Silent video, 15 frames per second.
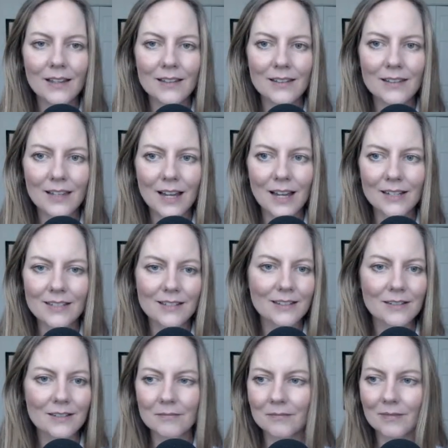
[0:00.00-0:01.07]
that
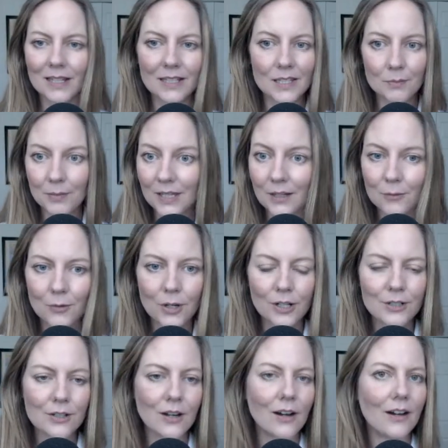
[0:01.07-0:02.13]
it's being
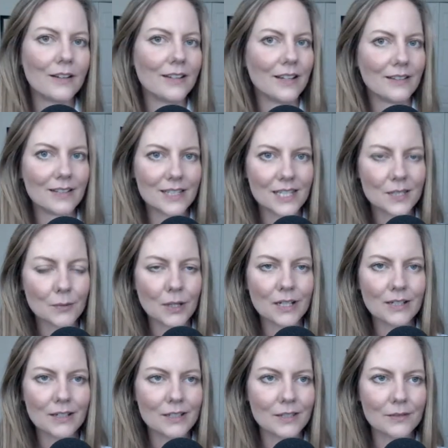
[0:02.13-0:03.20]
worked on and this is what
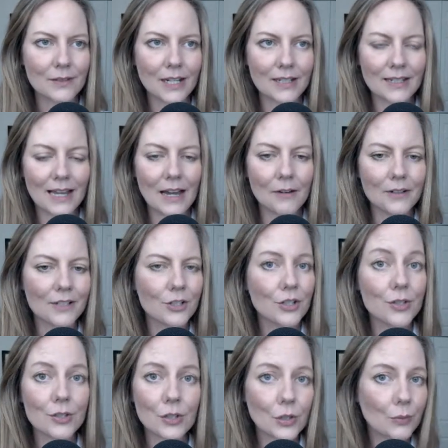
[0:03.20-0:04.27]
it is right now, and
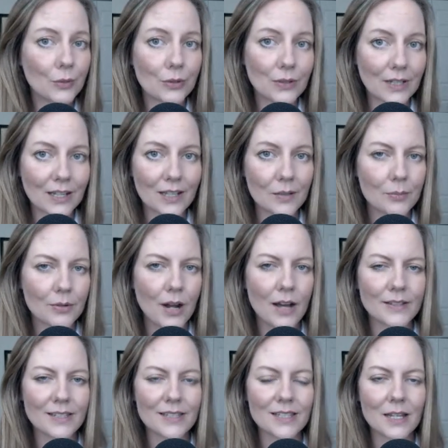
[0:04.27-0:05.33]
just communicate a
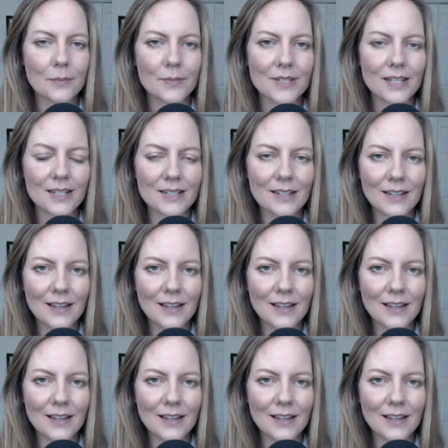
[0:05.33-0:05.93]
process update.